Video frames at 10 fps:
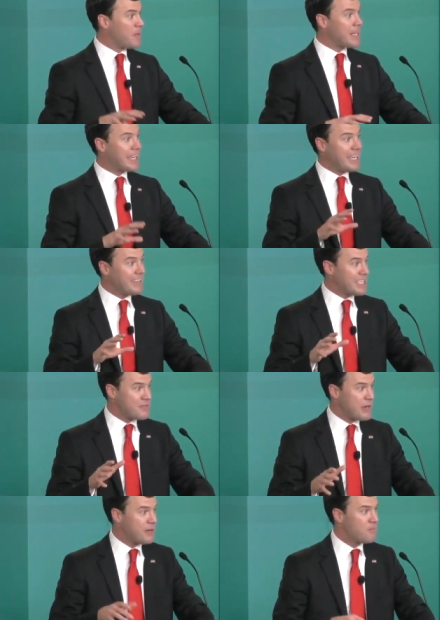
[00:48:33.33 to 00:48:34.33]
But again,
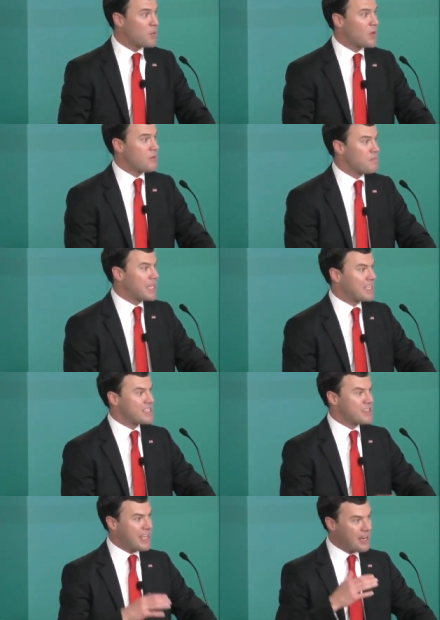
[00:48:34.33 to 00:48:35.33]
that's very important
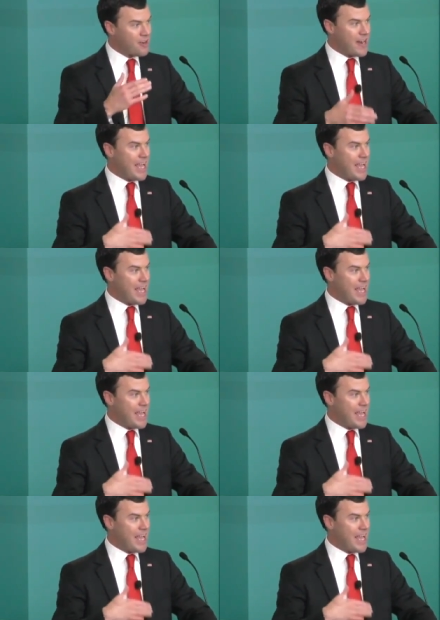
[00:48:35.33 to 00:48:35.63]
because they are